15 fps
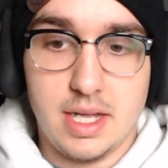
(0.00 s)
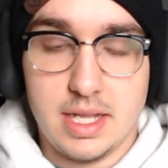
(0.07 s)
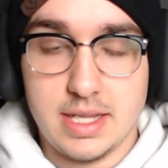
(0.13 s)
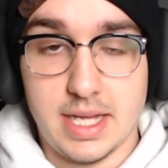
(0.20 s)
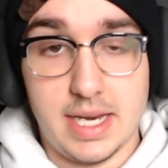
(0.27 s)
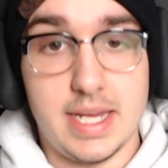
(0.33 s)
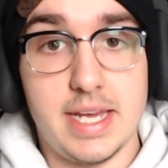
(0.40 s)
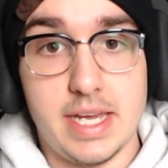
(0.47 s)

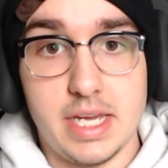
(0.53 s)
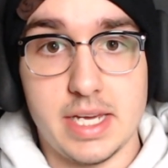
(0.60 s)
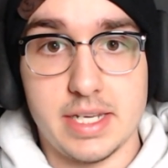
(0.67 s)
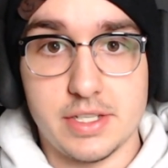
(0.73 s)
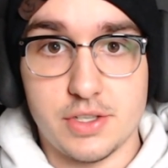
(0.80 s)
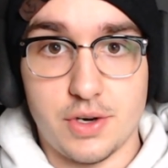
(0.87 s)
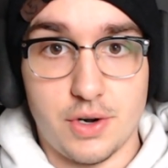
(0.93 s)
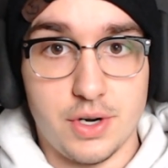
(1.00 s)
that he
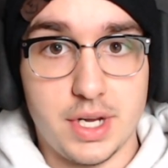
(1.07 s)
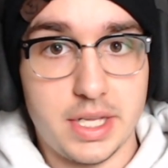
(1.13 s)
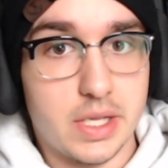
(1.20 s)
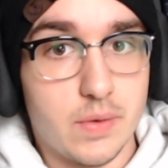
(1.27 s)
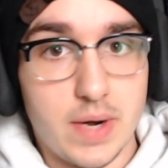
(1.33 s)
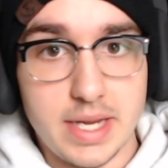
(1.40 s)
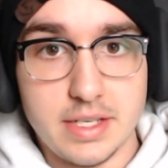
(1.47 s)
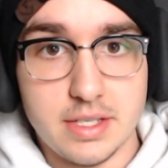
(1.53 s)
is earning the
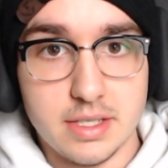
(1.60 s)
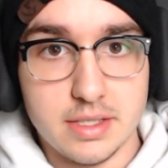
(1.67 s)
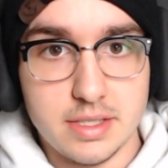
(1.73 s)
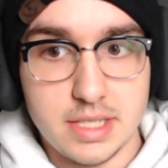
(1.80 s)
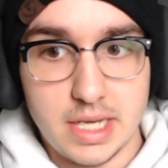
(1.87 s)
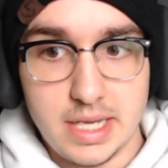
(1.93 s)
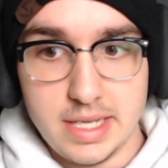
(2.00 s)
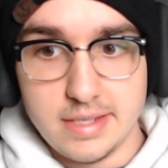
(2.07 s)
right
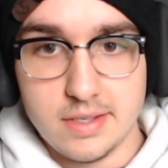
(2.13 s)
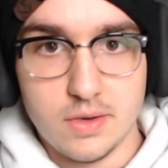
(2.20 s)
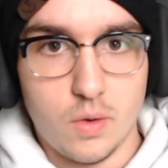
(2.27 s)
to eat,